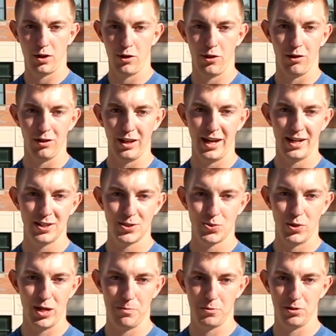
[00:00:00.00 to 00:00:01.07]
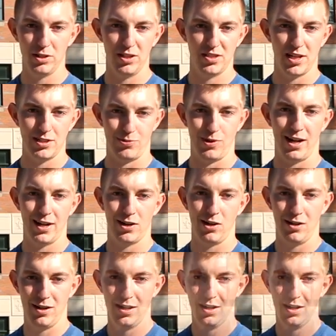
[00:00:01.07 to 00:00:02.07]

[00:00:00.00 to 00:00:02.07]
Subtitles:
called the leg sweep, or at least that's what I call